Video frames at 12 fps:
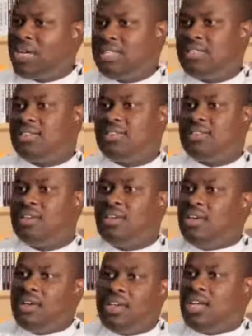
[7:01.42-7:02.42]
right.
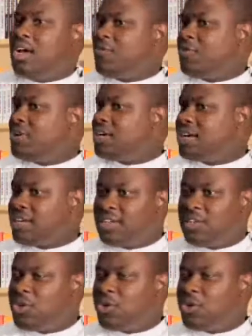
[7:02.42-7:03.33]
In Africa,